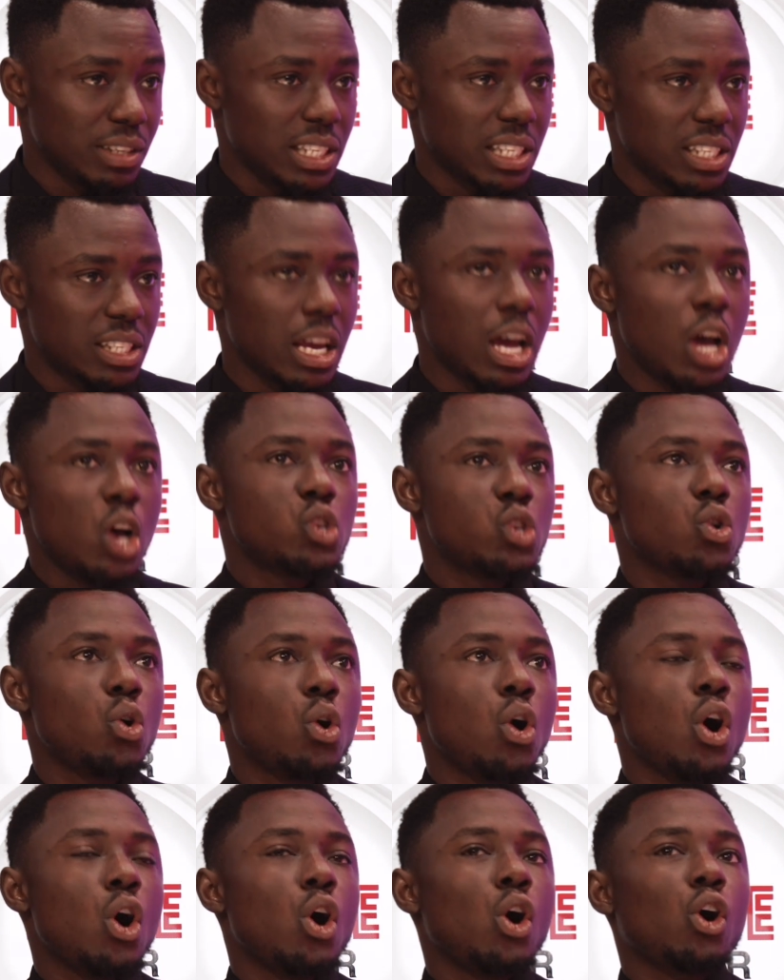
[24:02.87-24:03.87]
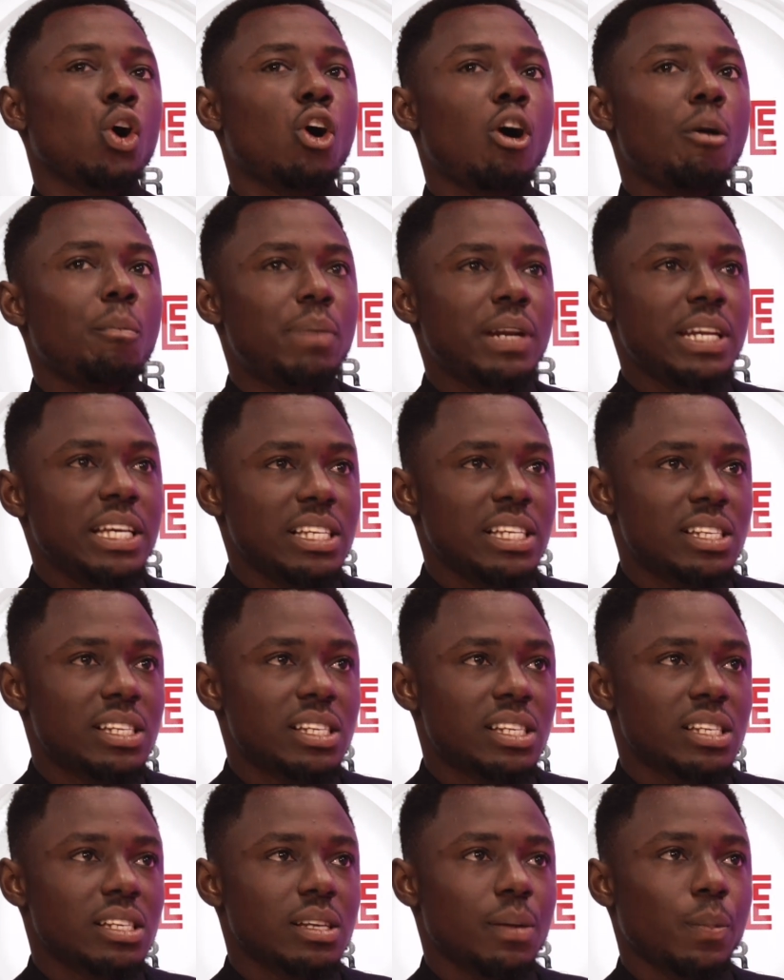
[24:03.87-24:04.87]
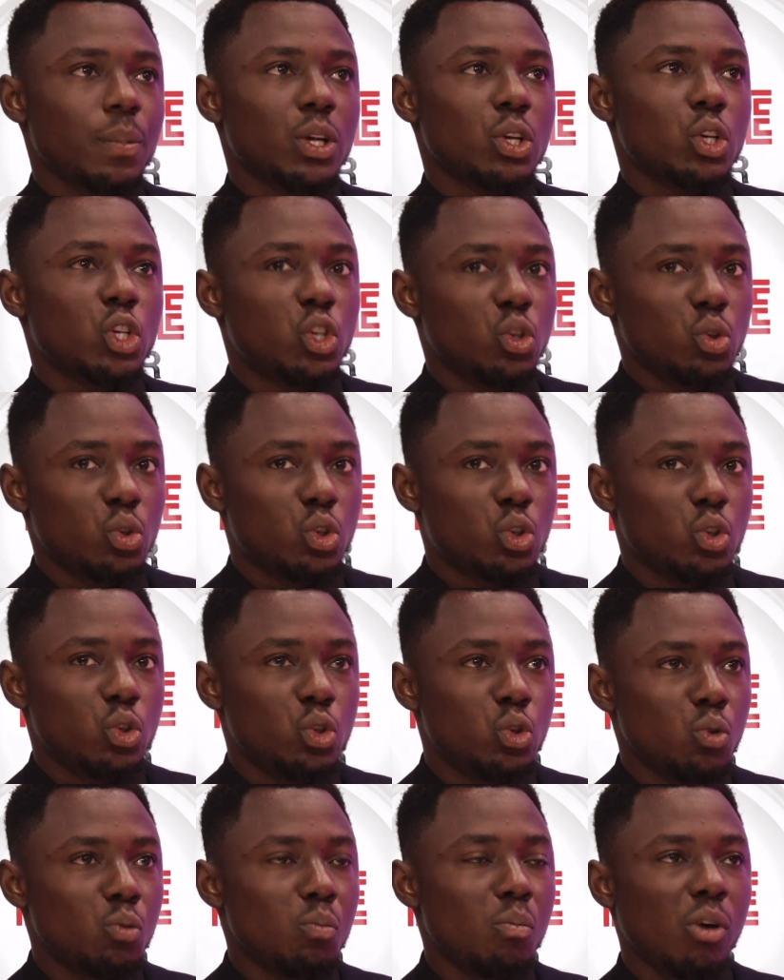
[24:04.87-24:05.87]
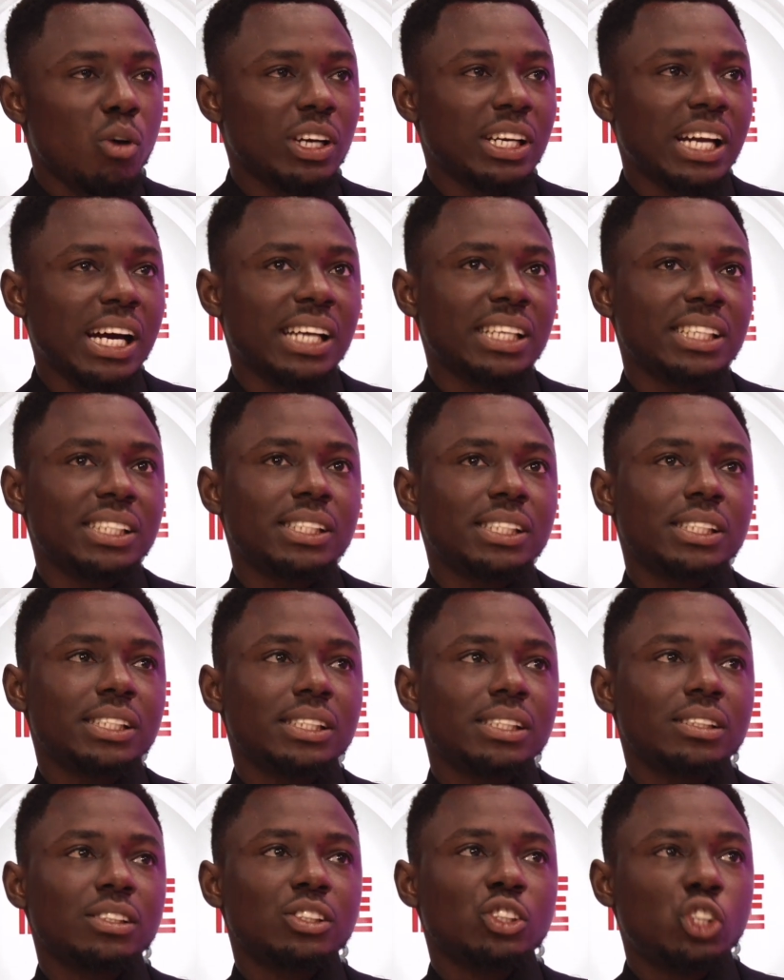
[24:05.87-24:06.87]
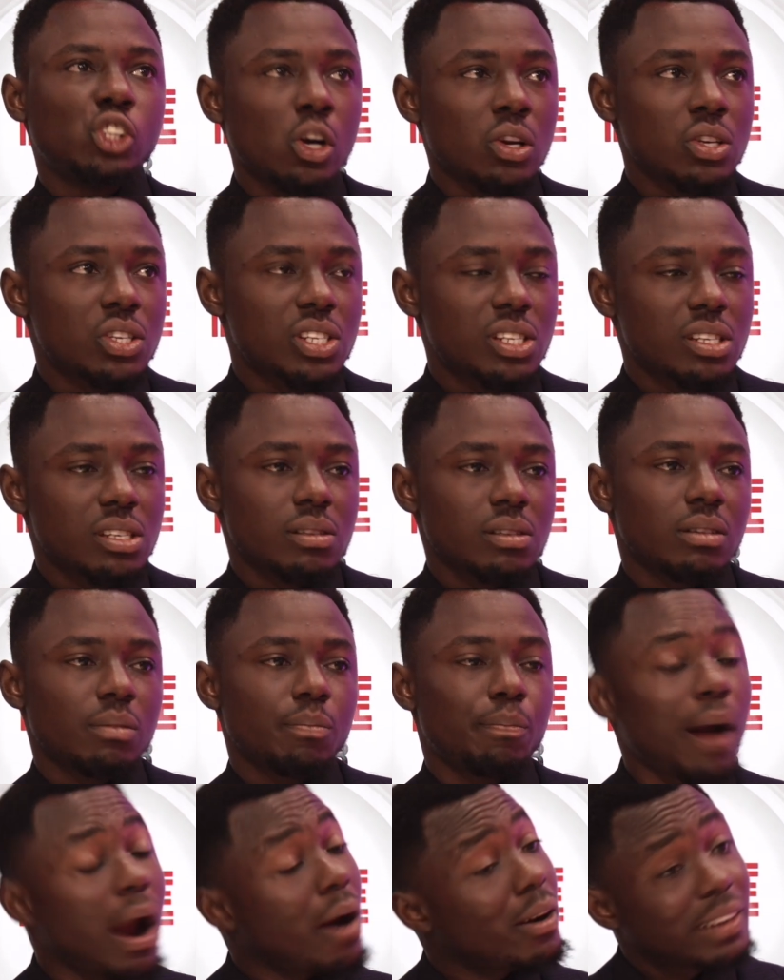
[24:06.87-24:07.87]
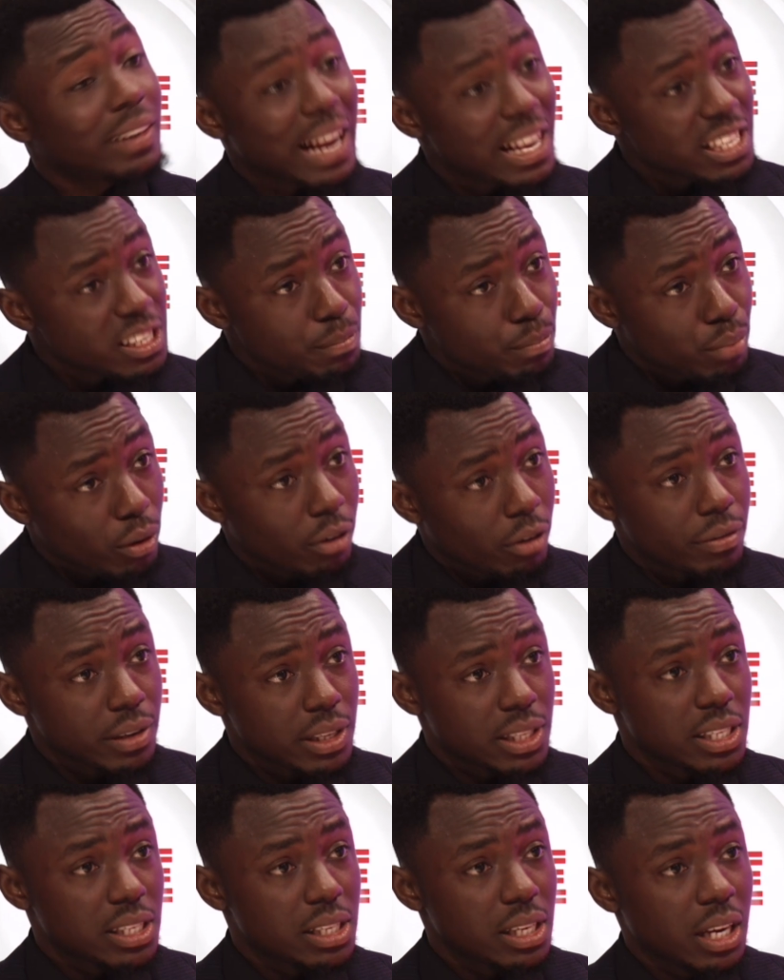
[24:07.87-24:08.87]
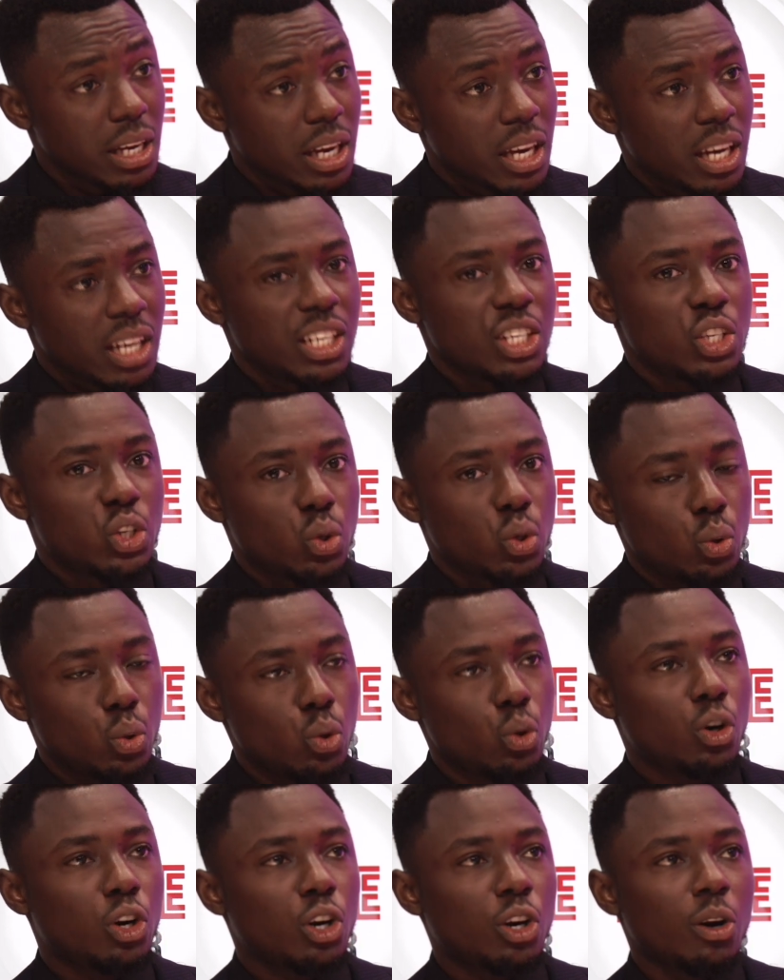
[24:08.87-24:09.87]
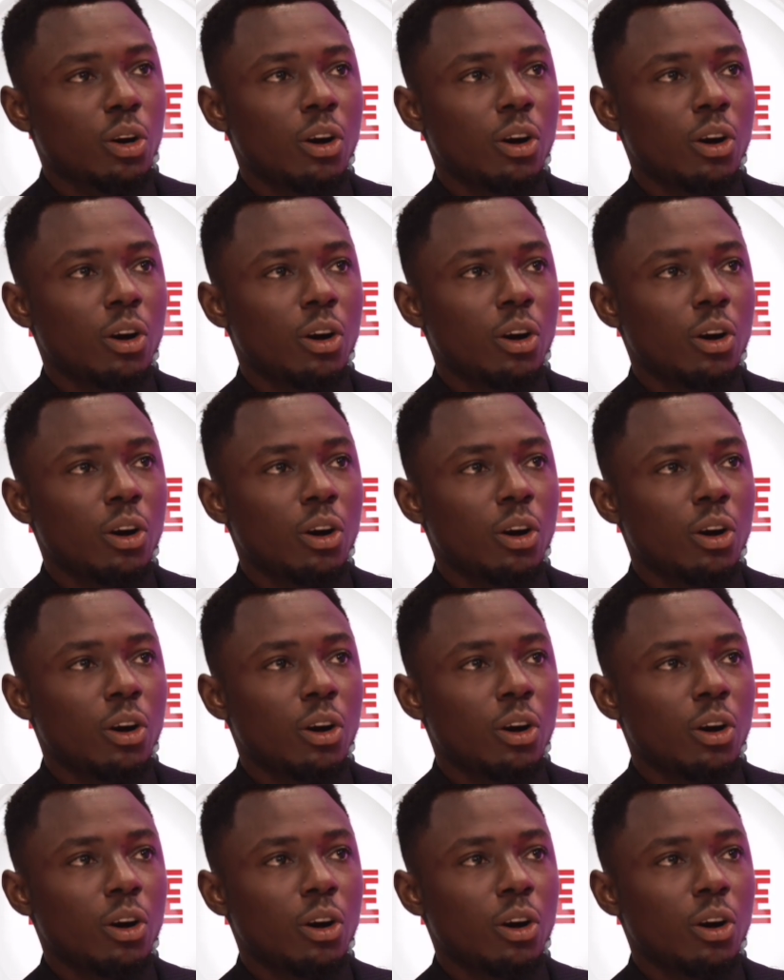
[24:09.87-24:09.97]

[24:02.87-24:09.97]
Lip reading: it. So companies should do more than just prioritizing profit. They should look